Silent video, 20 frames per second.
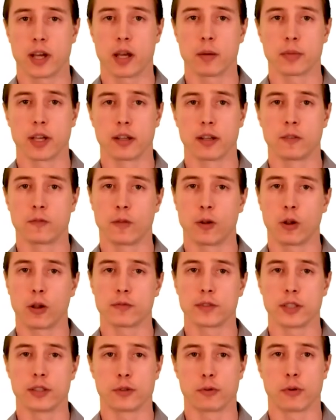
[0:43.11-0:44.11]
time get
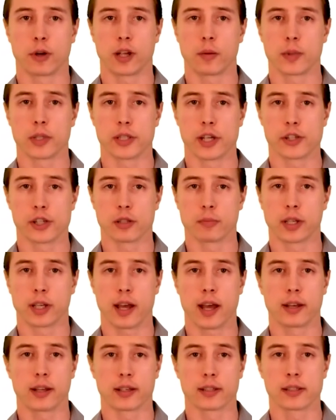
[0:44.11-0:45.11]
involved into recommendation
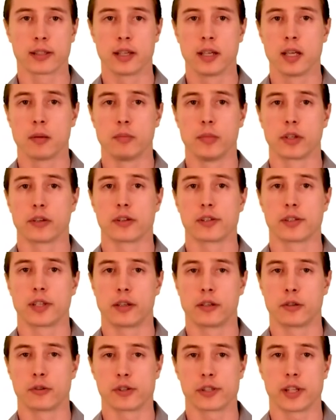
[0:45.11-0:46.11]
mechanics because
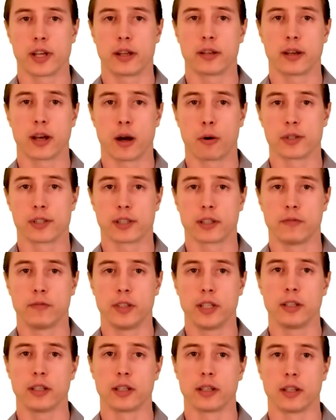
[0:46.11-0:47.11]
they understand how it's
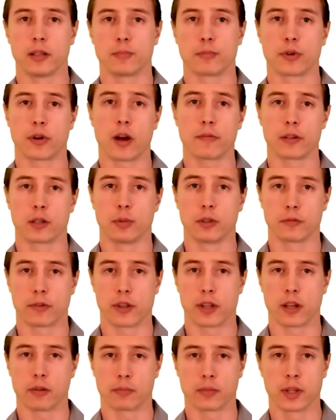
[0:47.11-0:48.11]
convenient and profitable
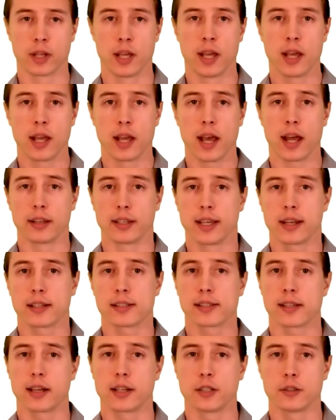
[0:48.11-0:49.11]
for them and get
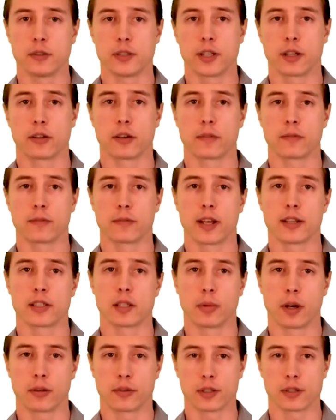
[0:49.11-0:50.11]
excited to tell their friends
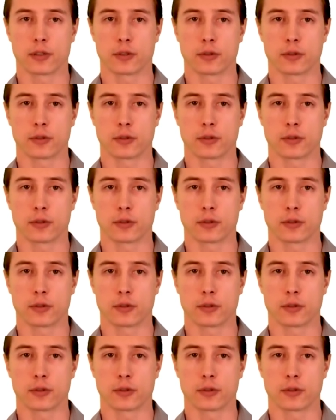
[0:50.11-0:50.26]
about the